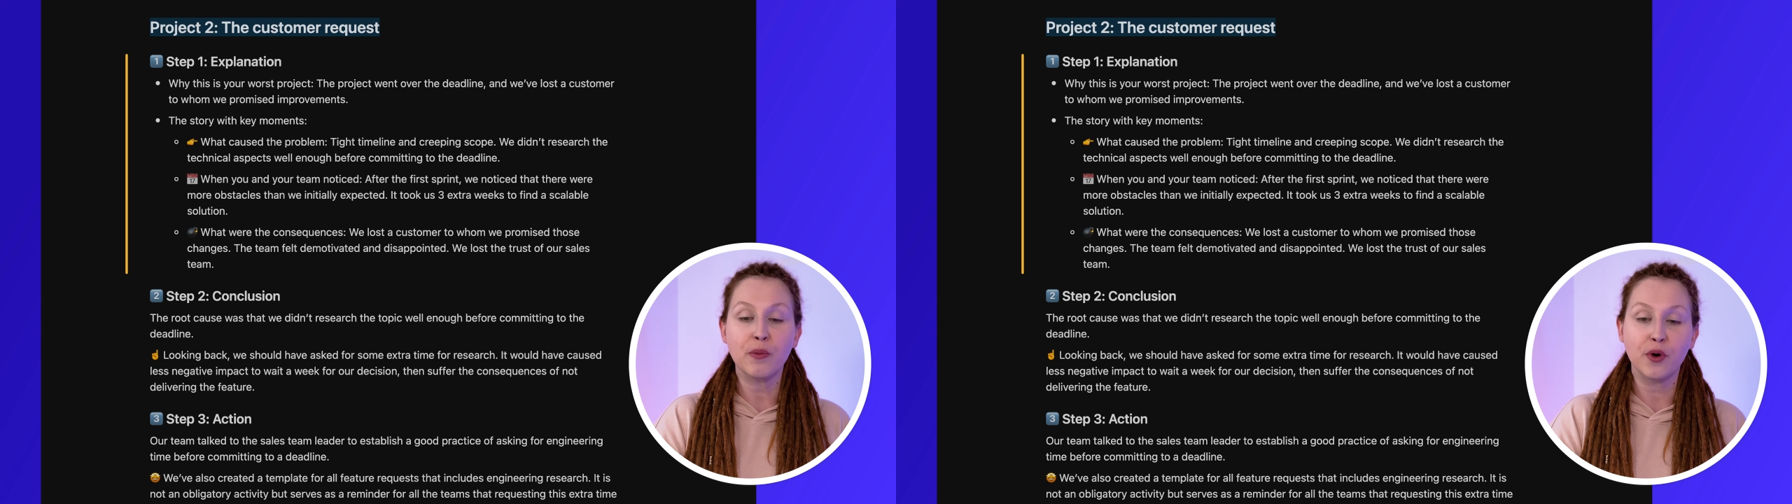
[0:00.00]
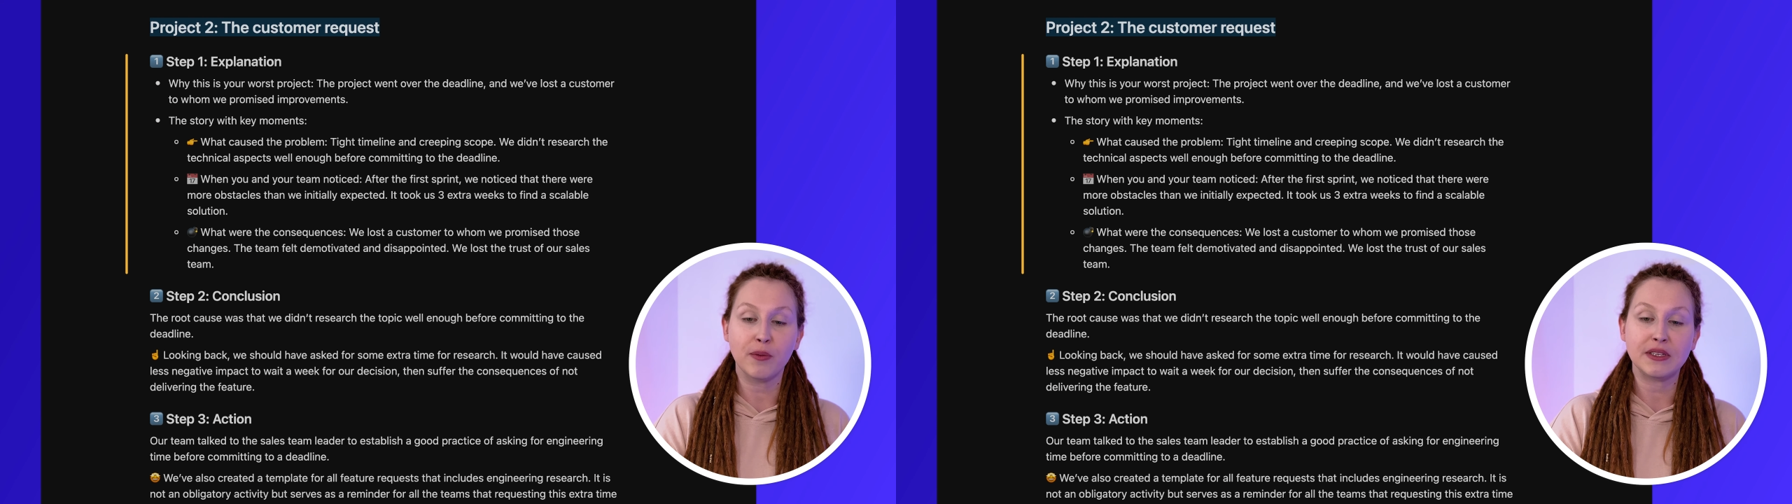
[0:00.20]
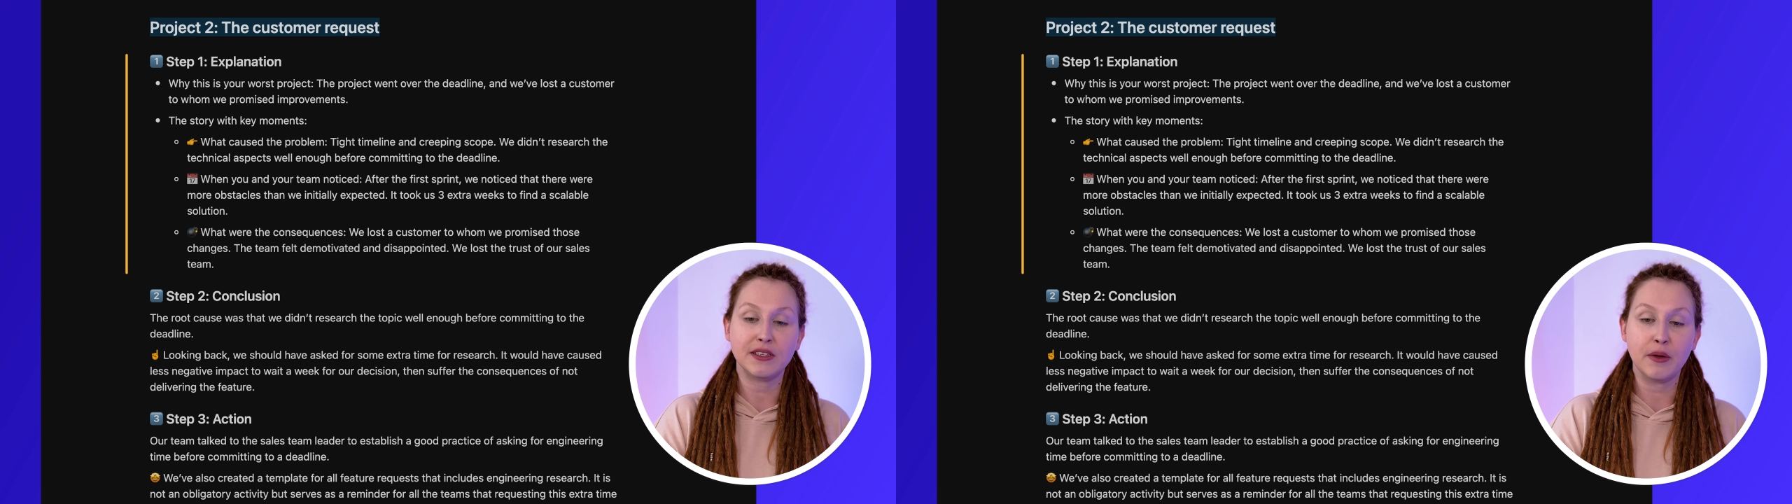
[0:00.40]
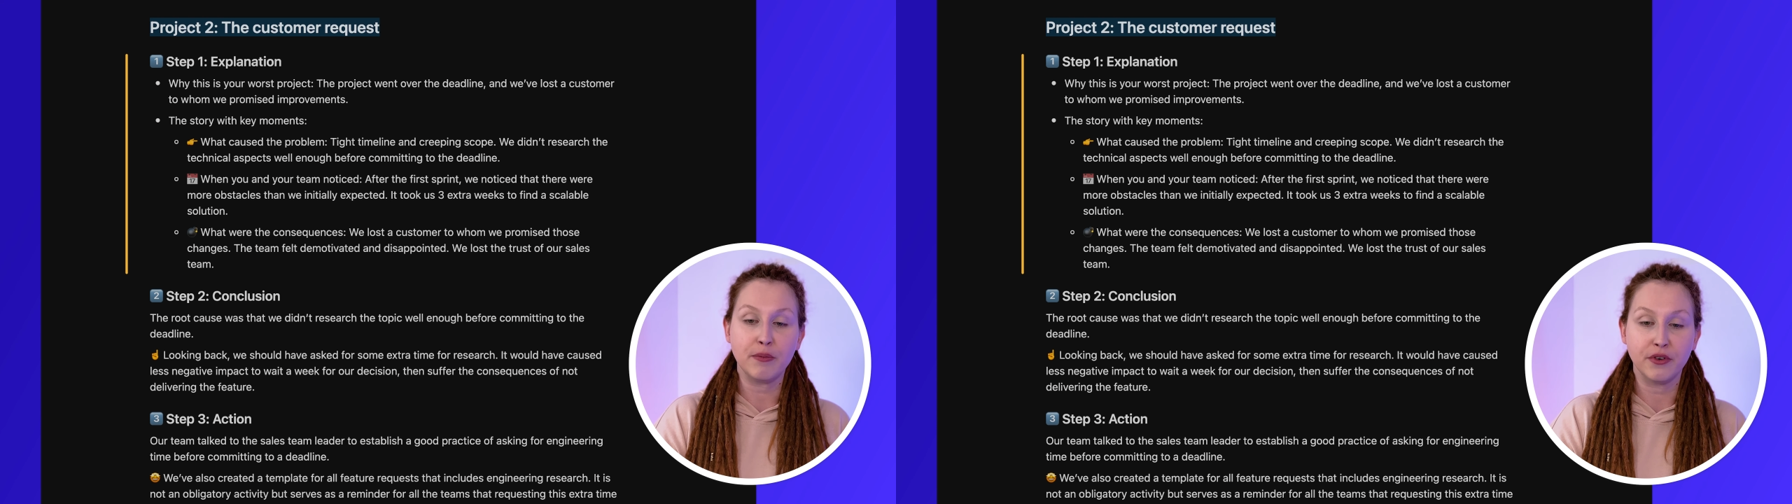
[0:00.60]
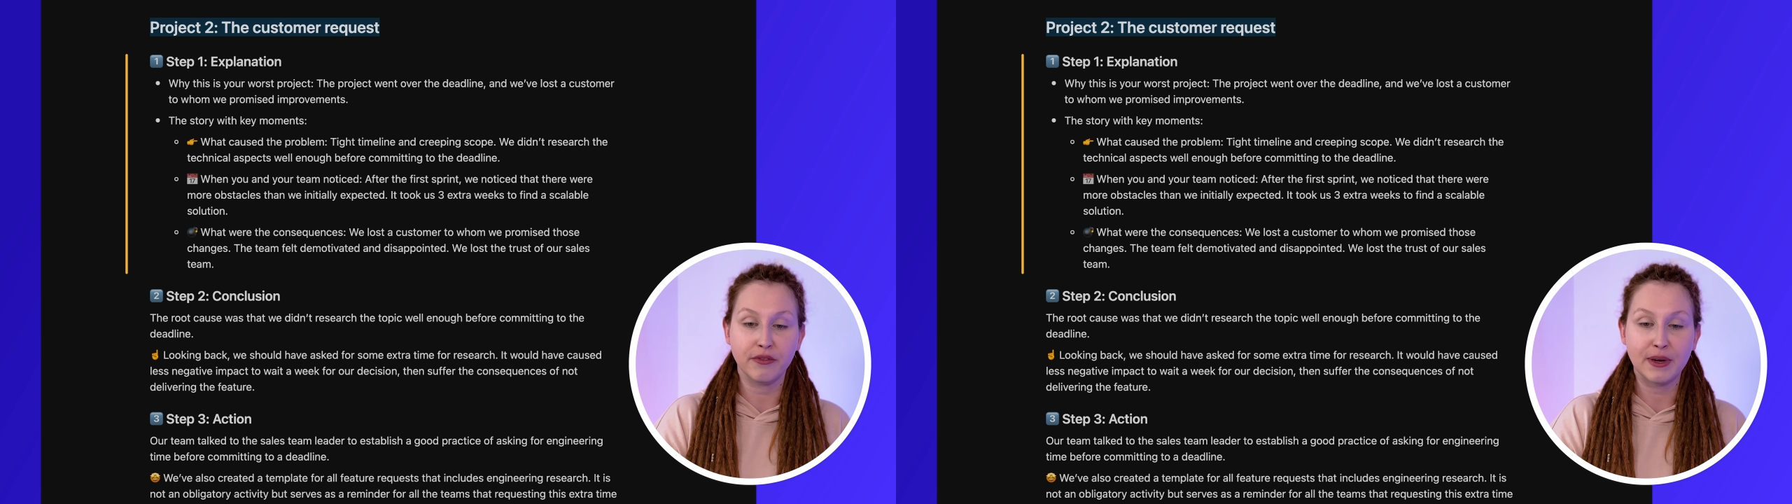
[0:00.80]
promised the
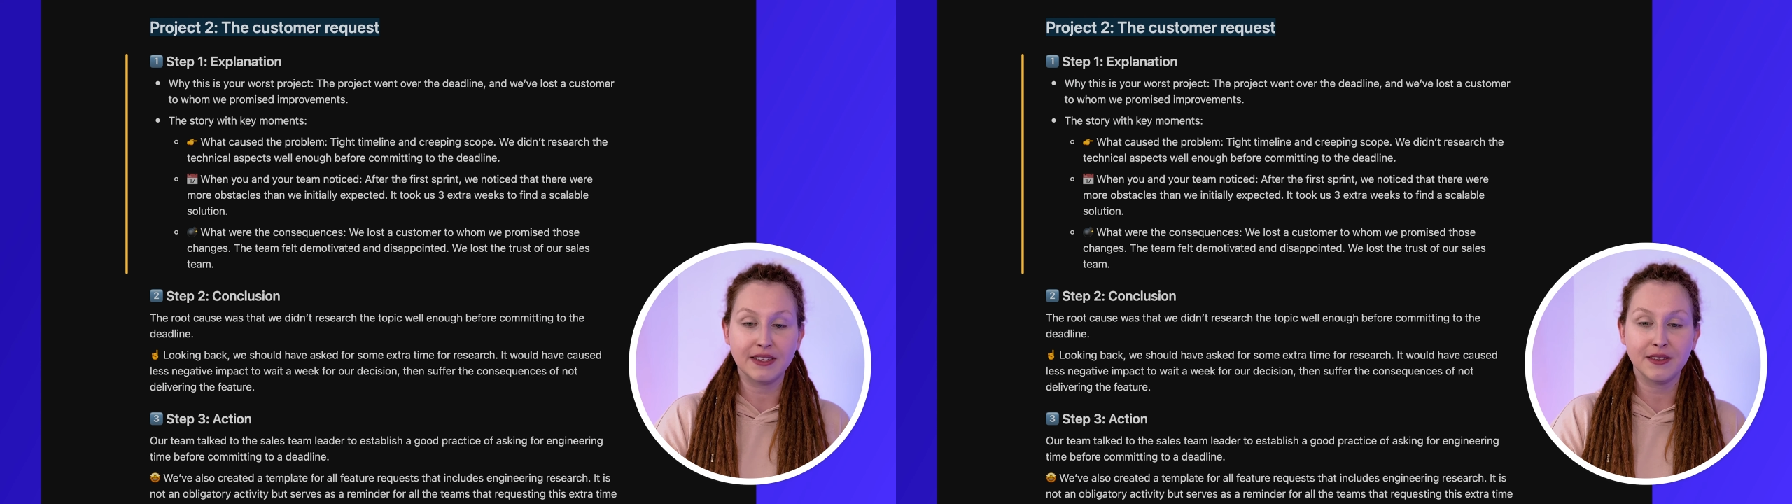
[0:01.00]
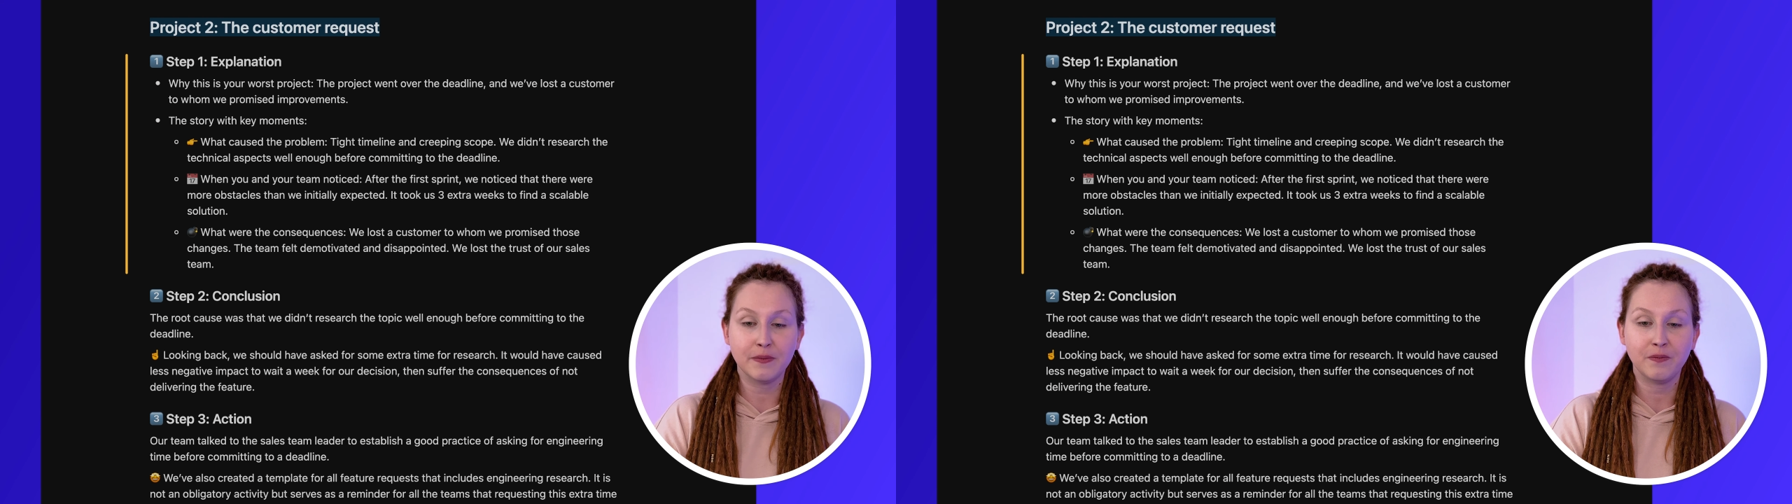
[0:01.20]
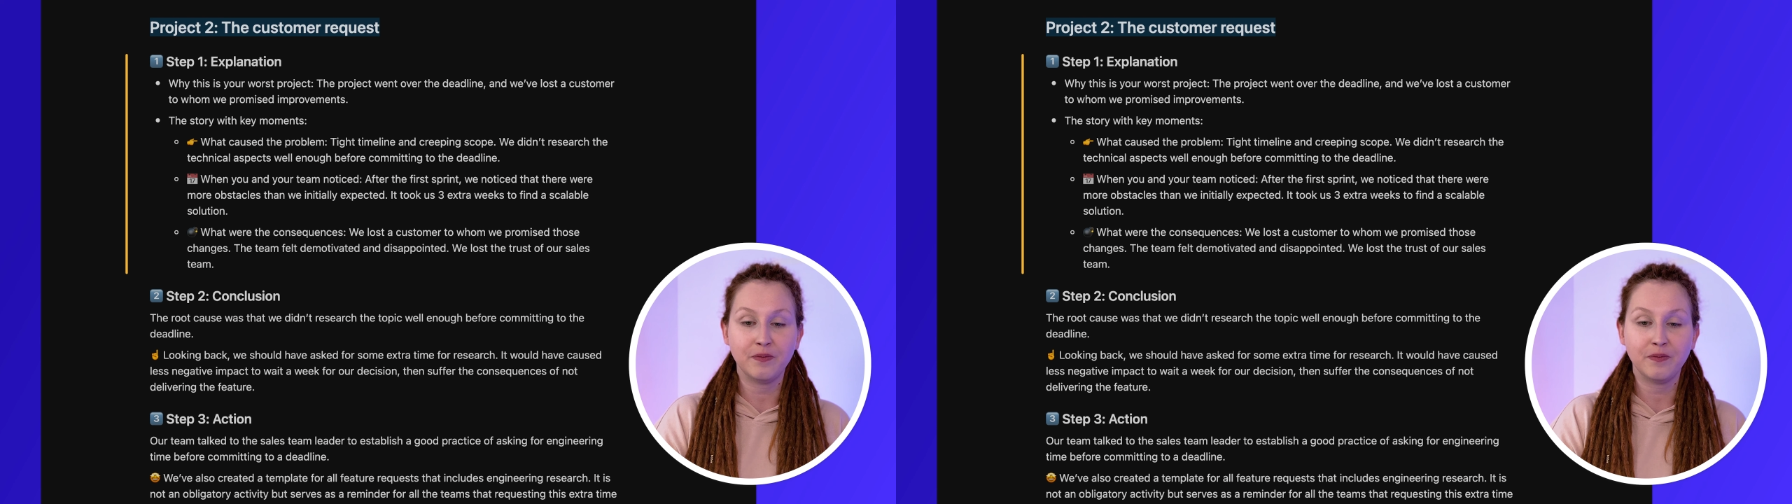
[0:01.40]
improvements.